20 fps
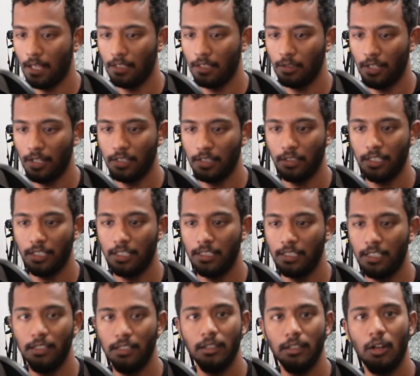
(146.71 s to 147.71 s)
so as you can
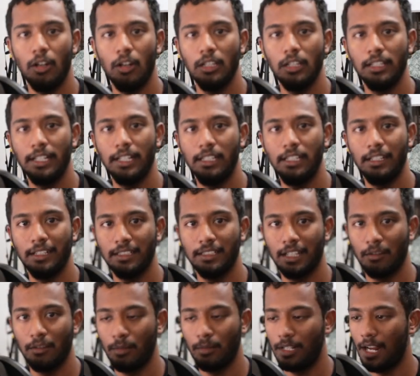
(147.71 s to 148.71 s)
see, all the entries
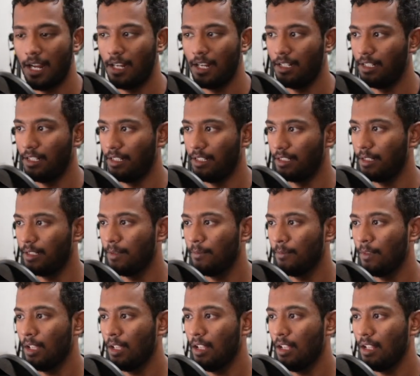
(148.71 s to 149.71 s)
have been added here.
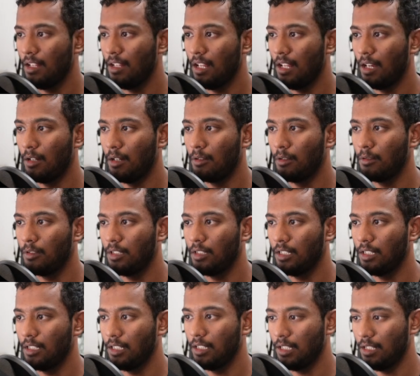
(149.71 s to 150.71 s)
Now
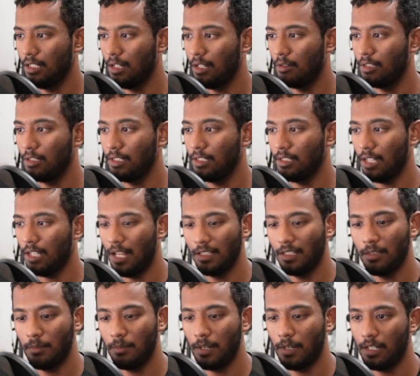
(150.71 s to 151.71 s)
the
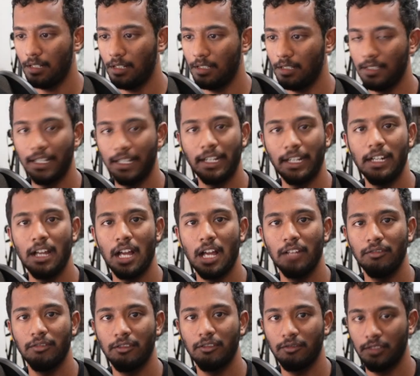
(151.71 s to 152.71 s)
other part, the second
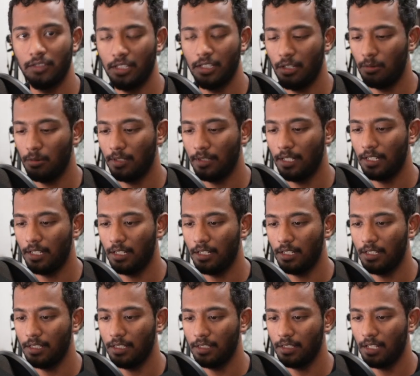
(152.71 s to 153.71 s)
half of the
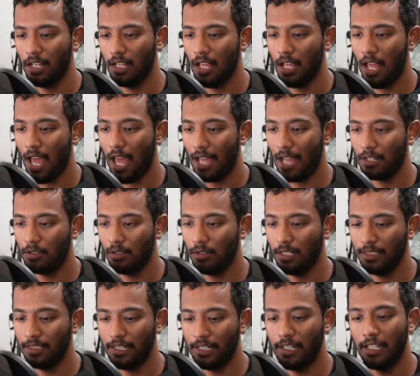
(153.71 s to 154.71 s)
newsletter is actually
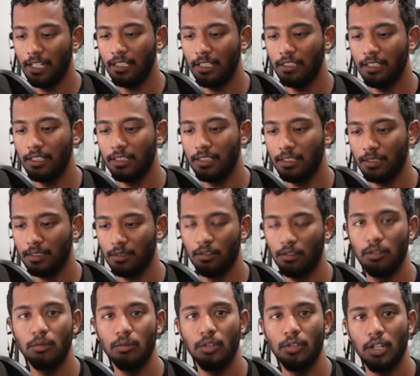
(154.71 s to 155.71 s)
sending this
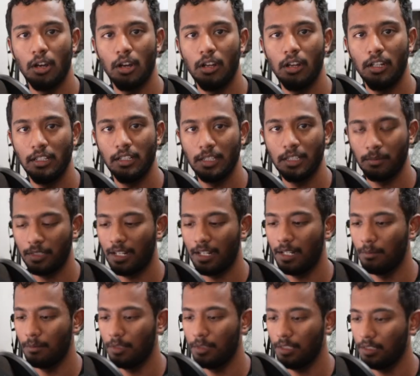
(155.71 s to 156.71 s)
to your
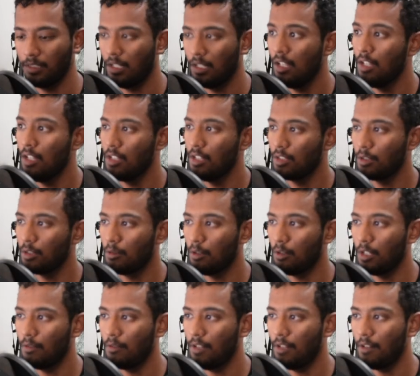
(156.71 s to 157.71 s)
subscribers. So
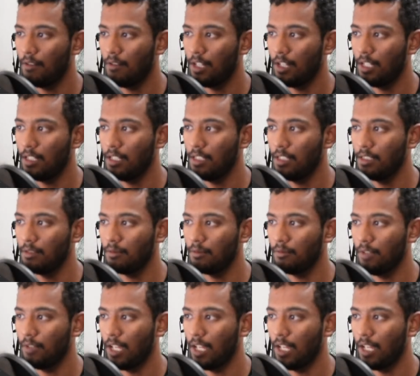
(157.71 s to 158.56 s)
what we have done is we